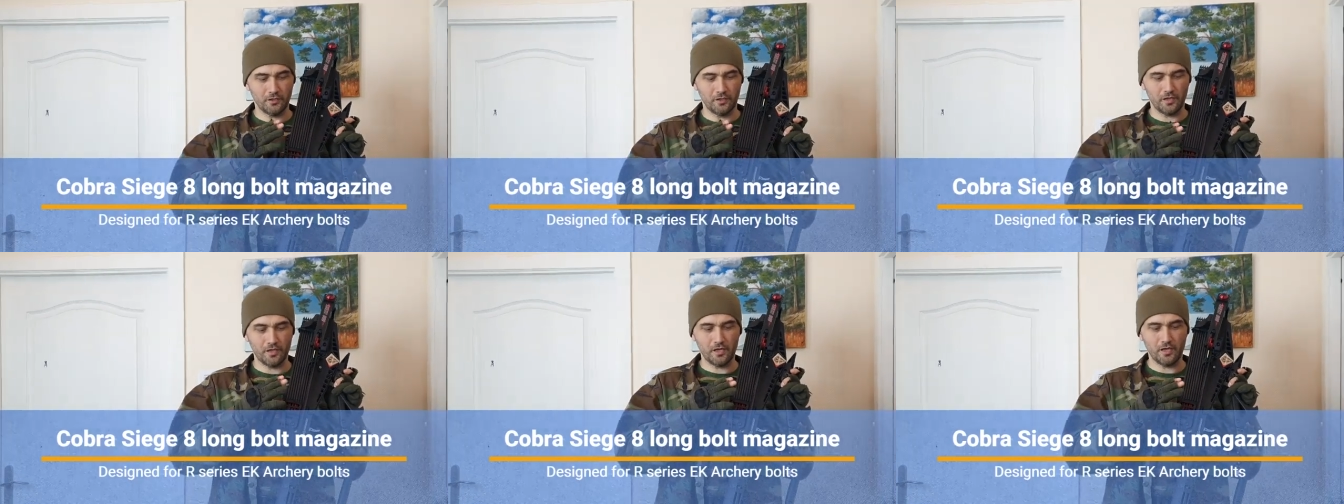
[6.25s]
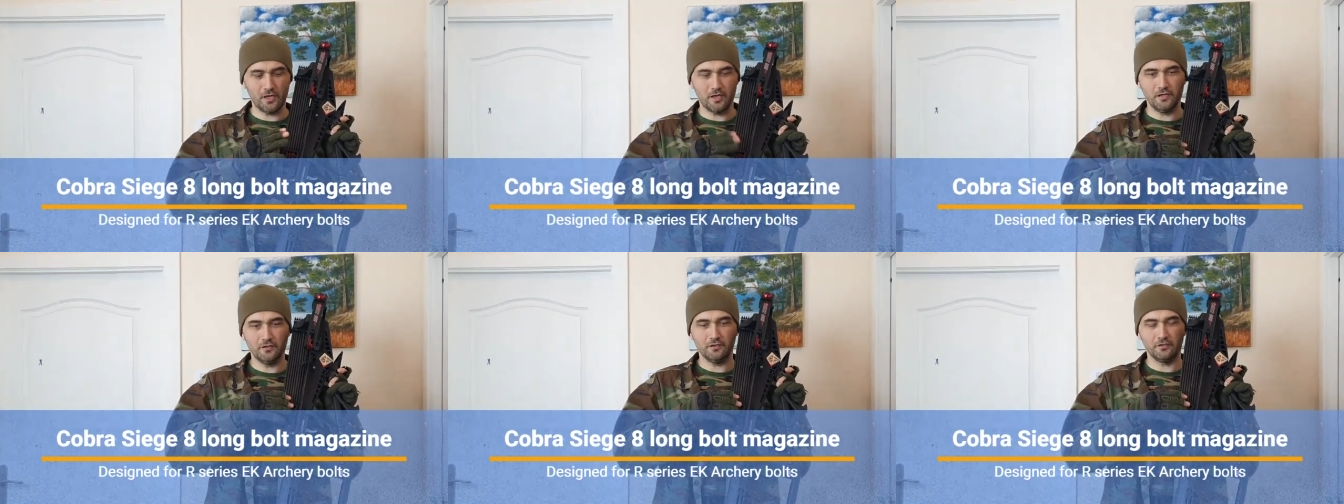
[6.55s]

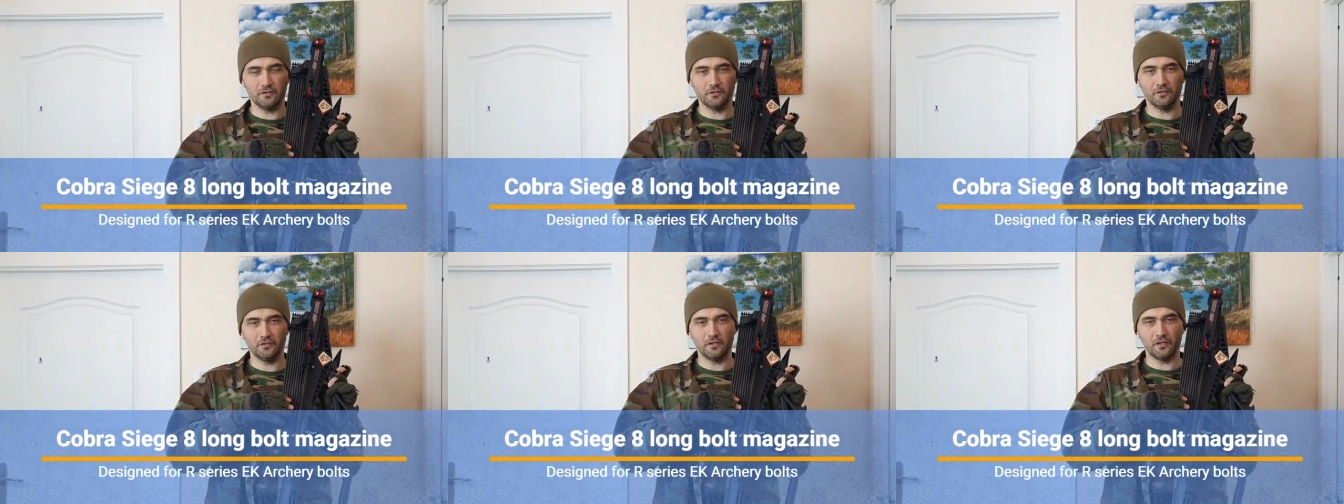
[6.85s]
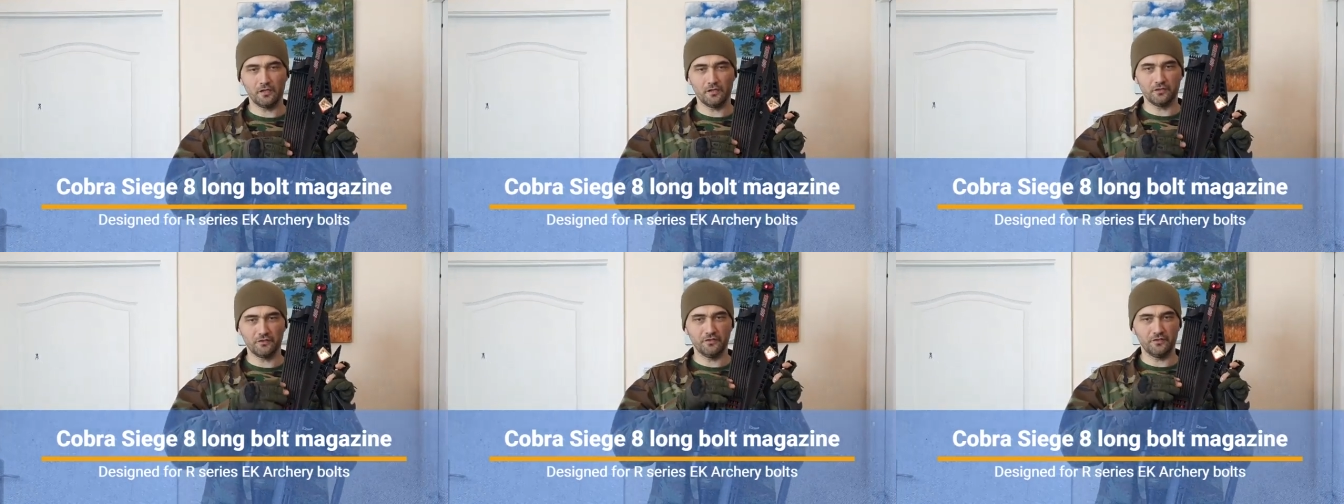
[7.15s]
8
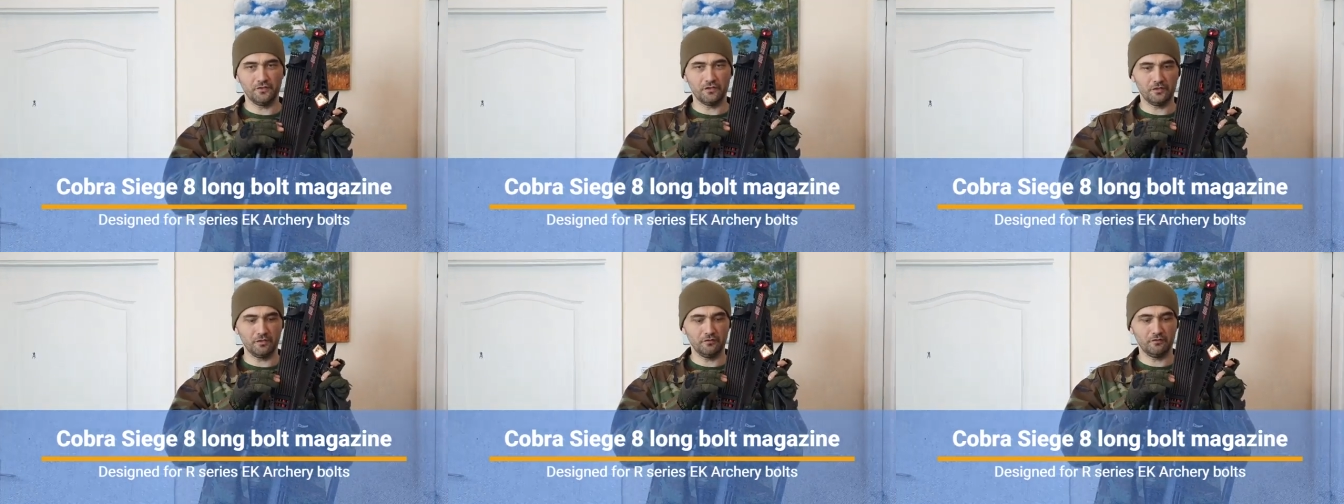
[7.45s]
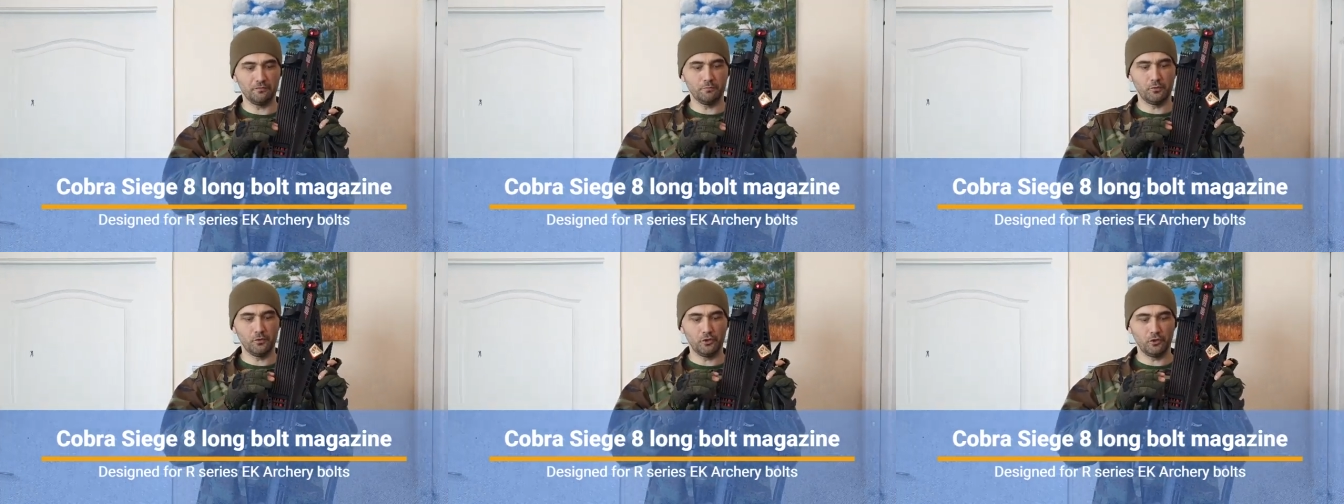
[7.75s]
Air Series
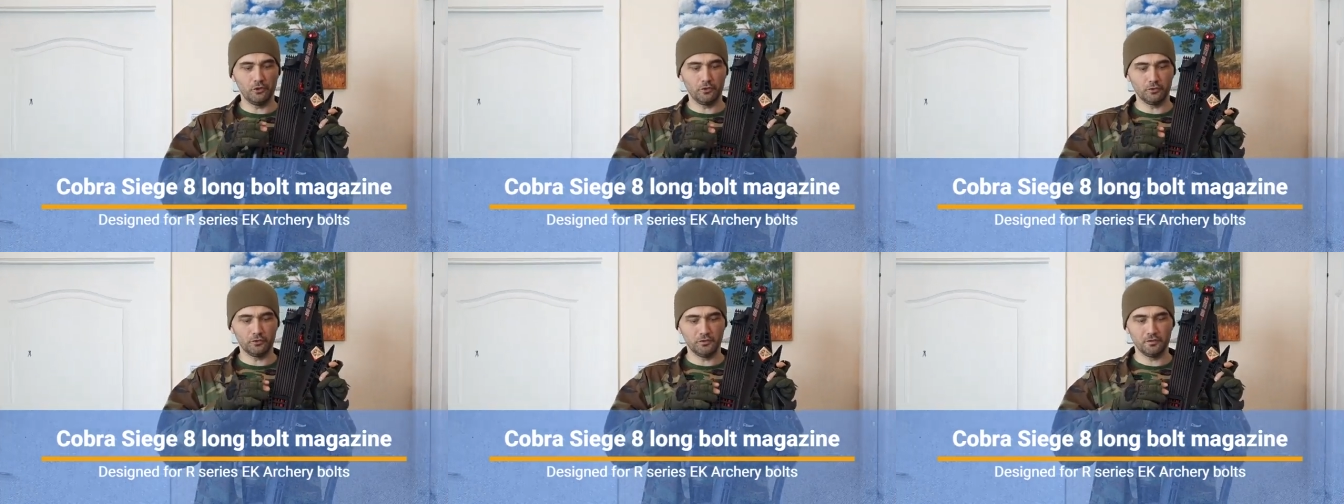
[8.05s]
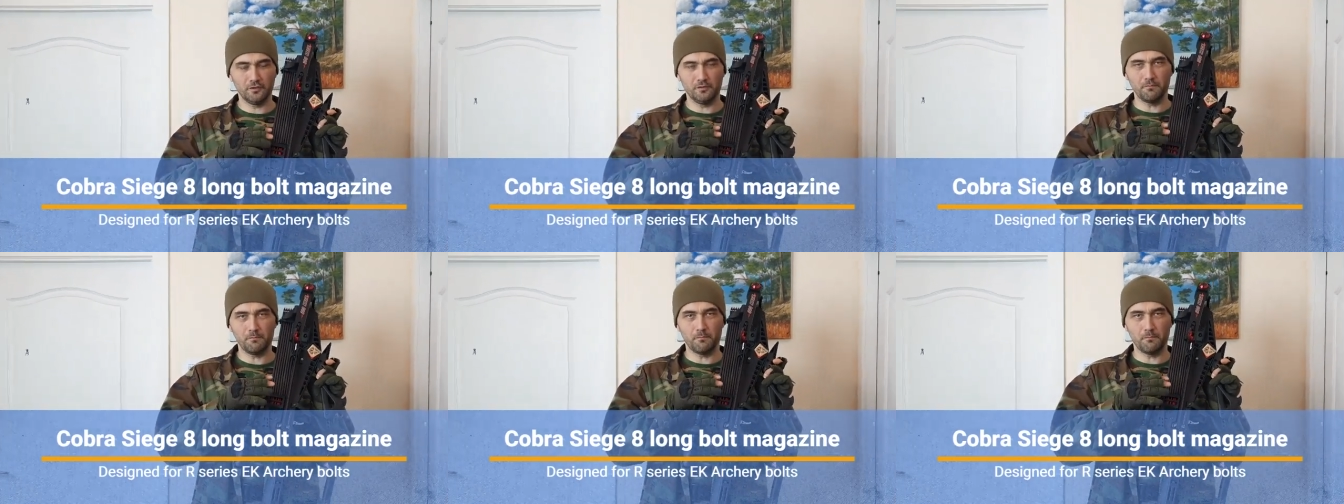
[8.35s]
bolt
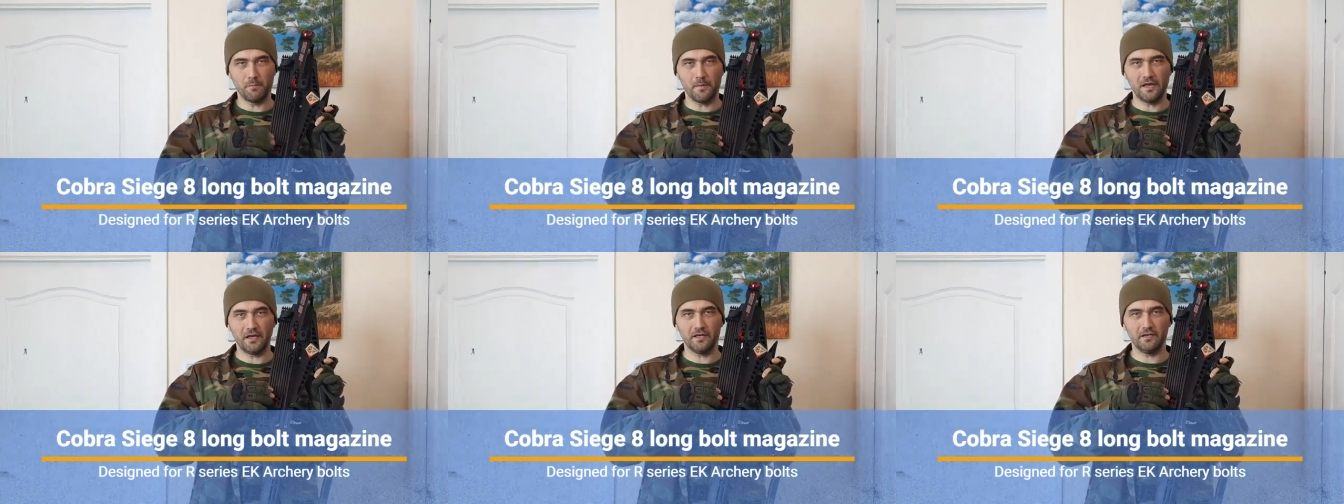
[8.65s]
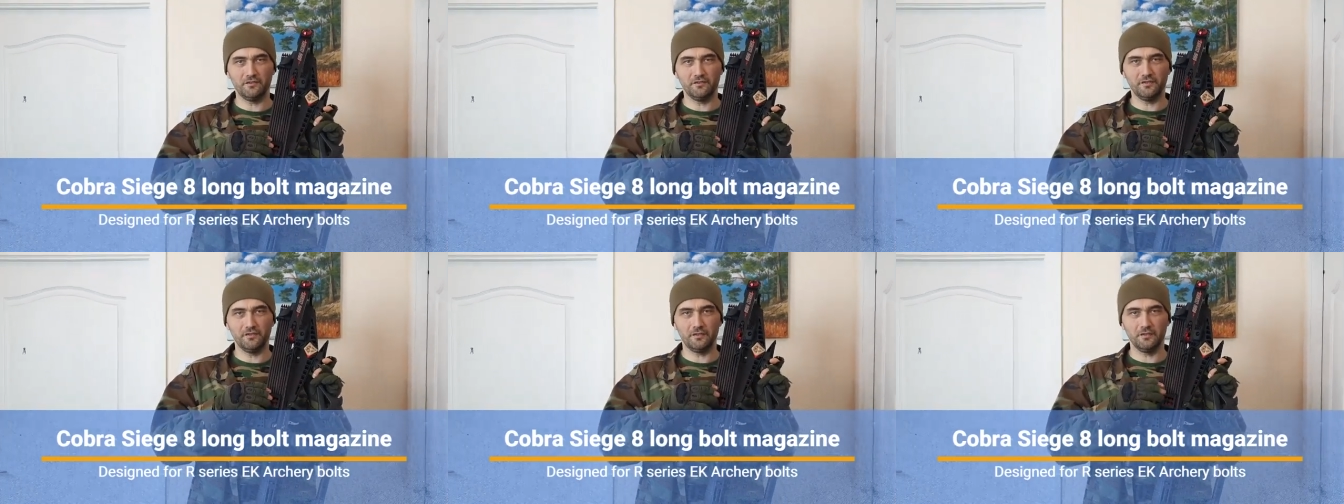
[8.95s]

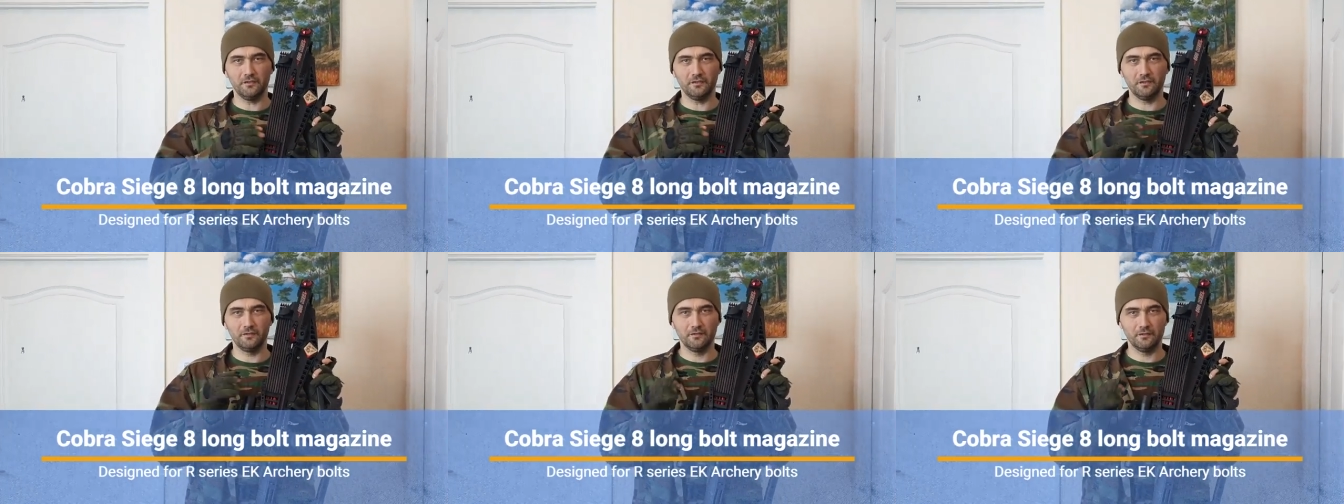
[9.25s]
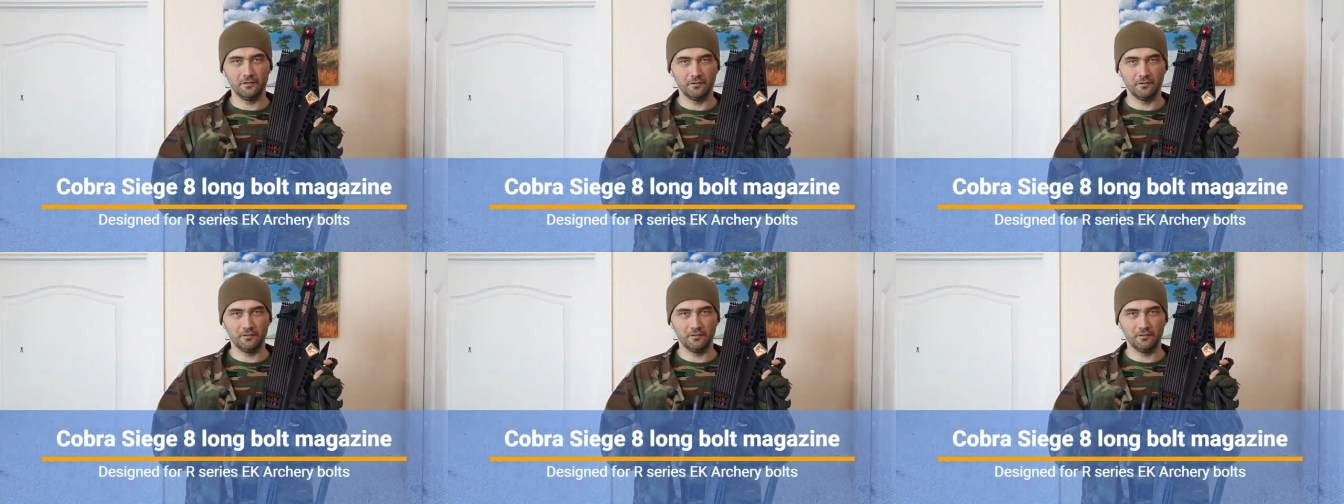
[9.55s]
magazine,